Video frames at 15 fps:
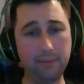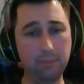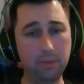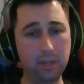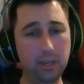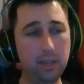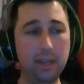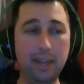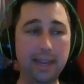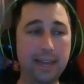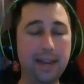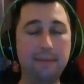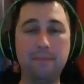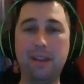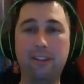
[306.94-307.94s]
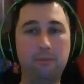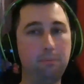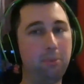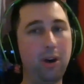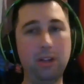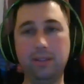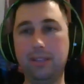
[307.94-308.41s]
game, and I may
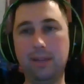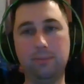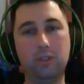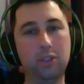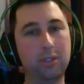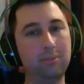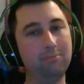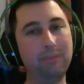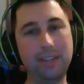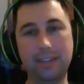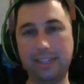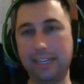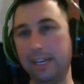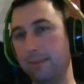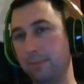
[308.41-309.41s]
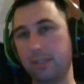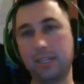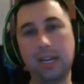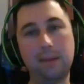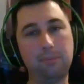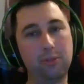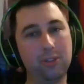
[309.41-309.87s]
have bought them just in a
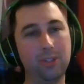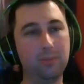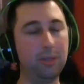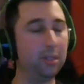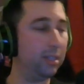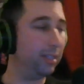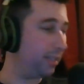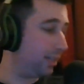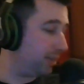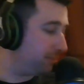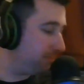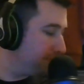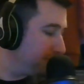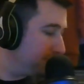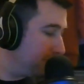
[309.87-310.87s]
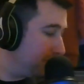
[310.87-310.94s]
GameStop or something like that.